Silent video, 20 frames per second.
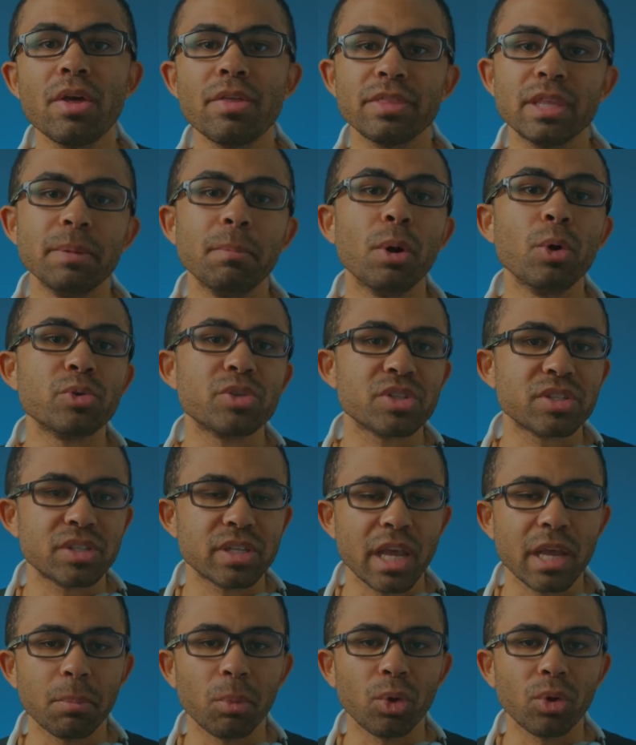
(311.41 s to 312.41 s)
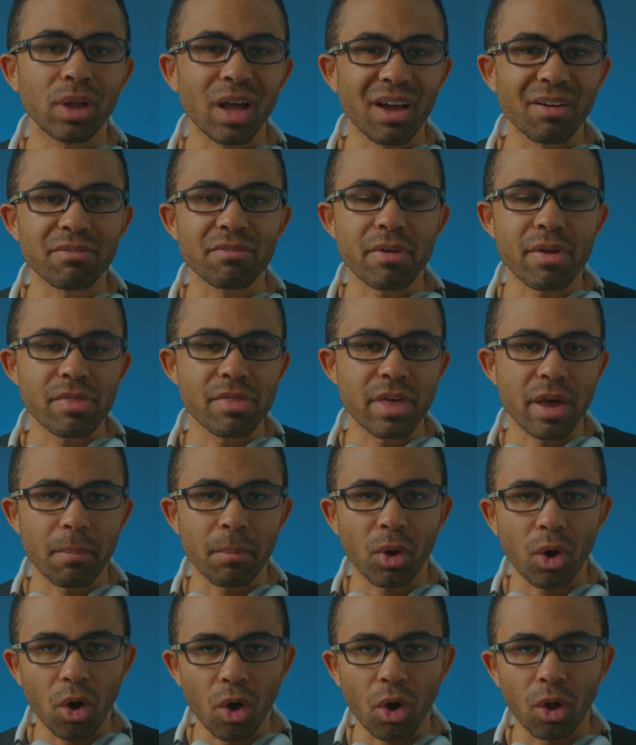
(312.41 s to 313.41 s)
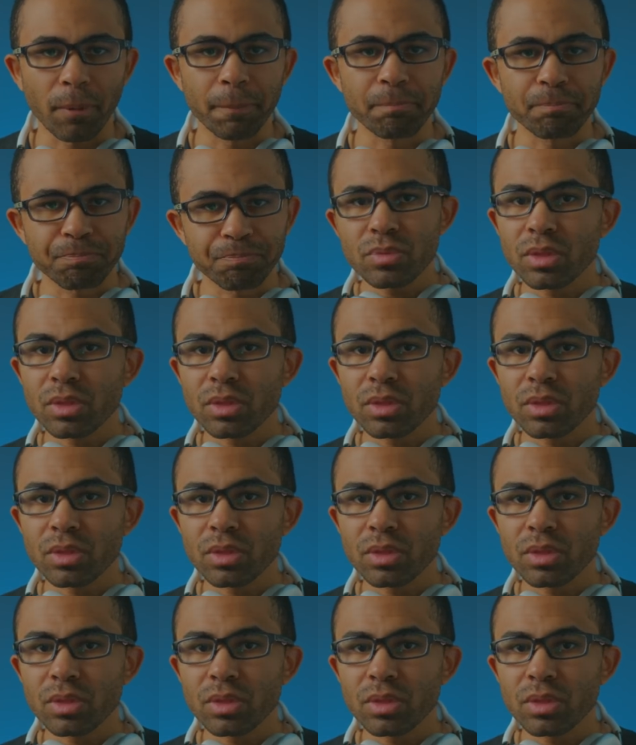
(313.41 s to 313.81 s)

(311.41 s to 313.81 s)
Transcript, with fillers: the most stable of them all.